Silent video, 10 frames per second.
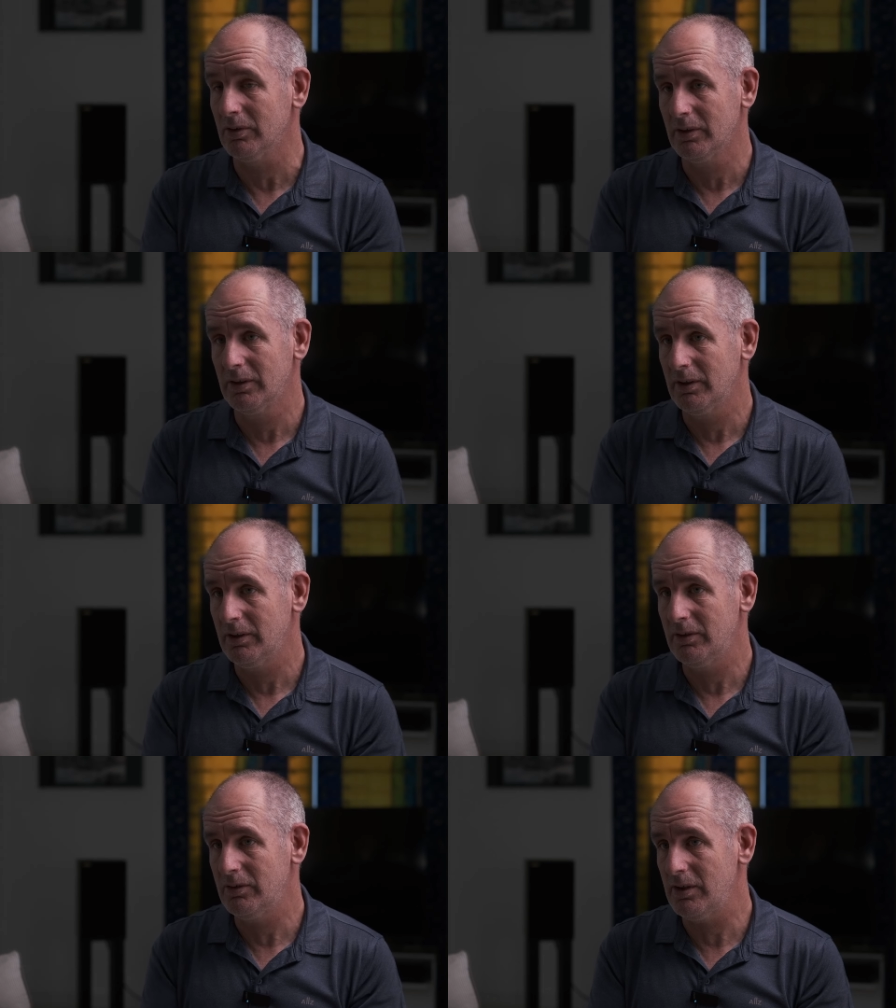
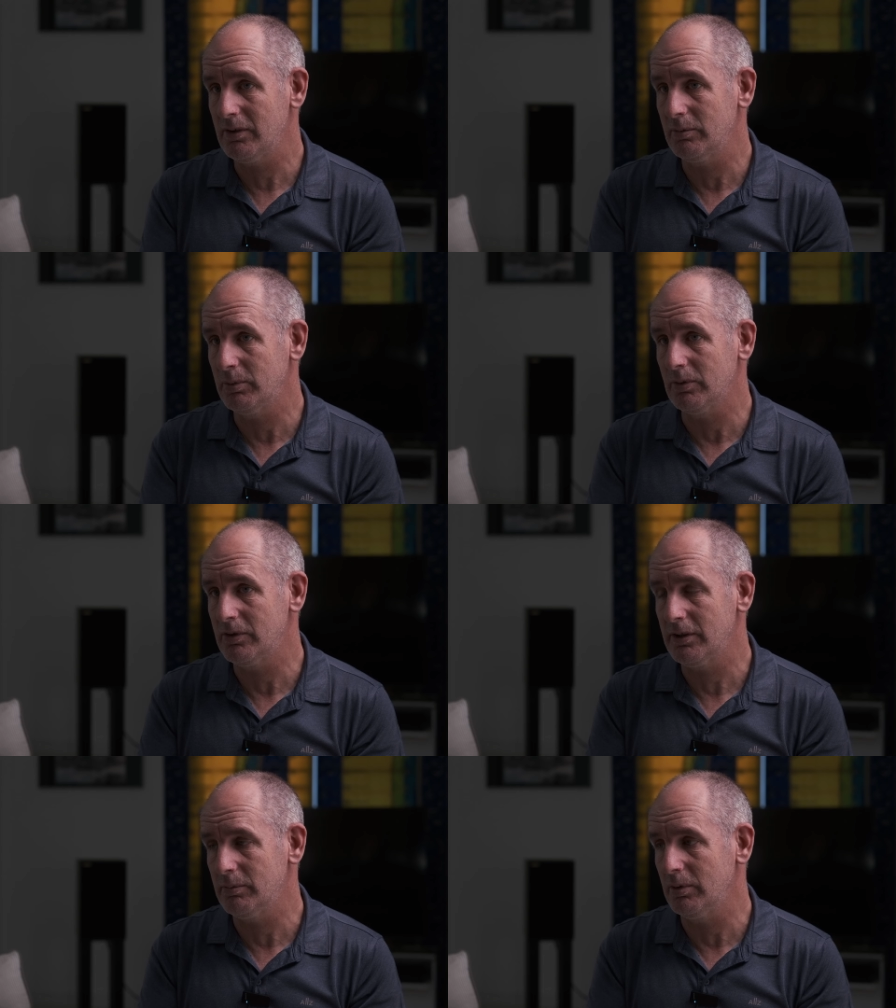Yes. Terrible,
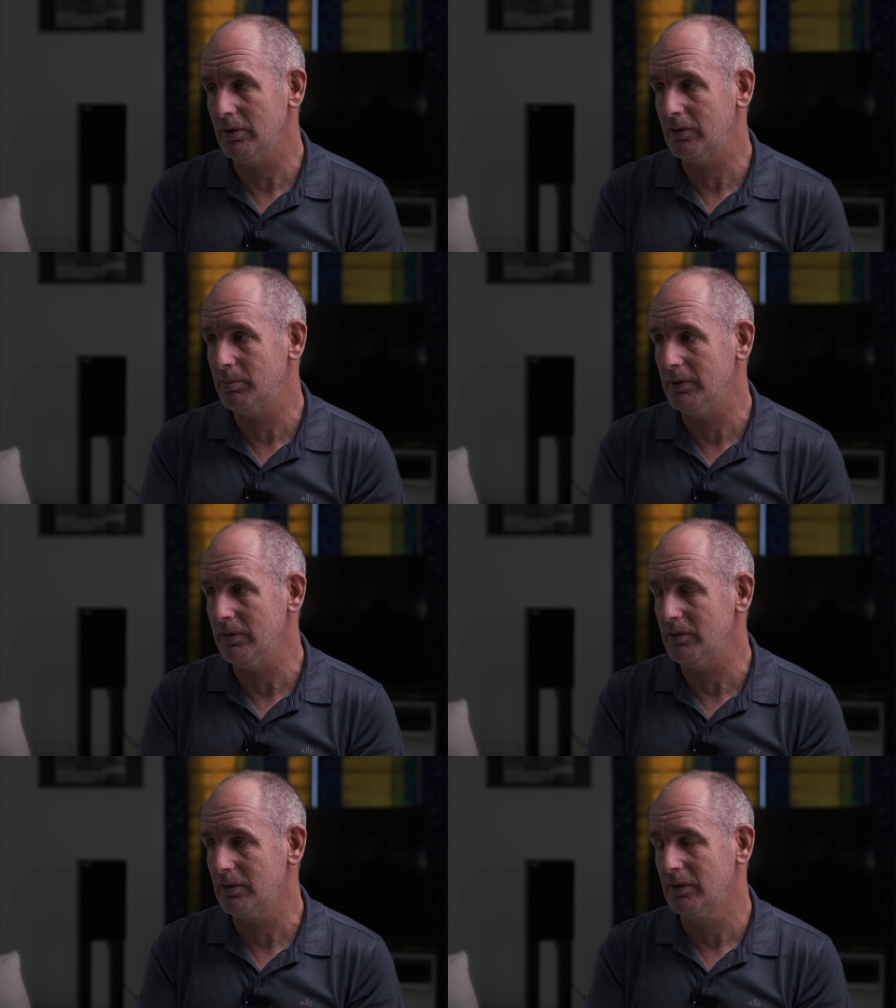terrible yes.
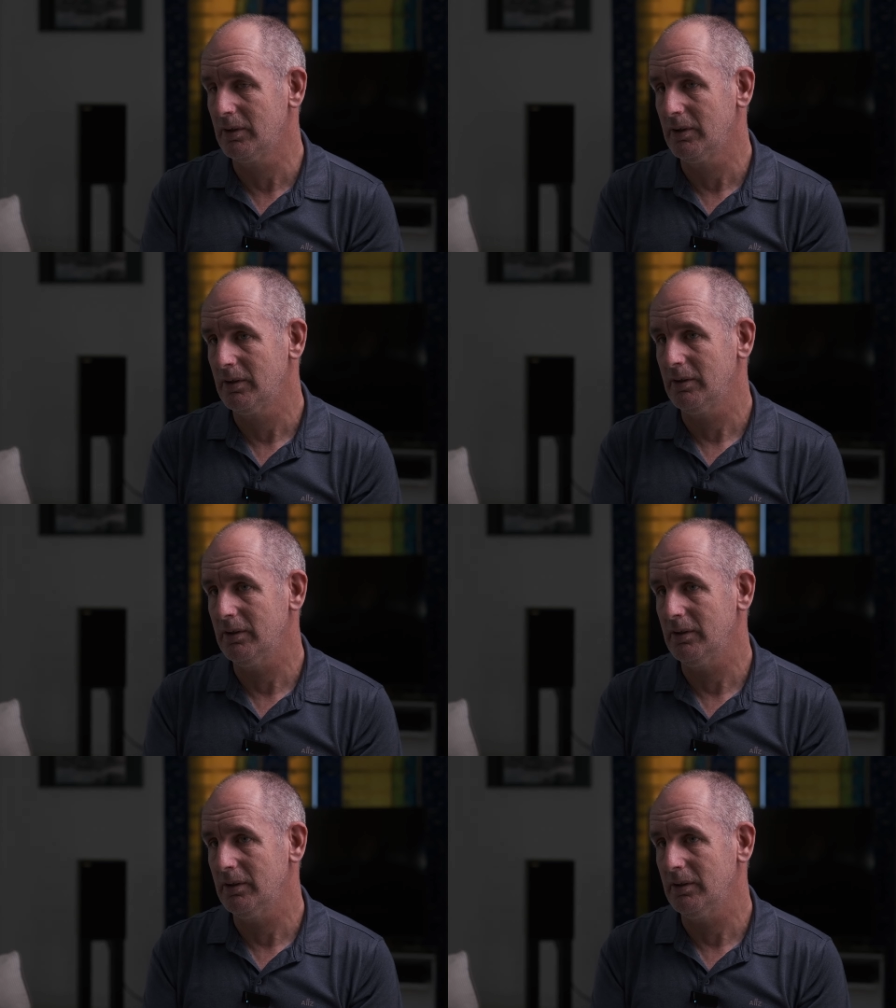experience. Yes. yes.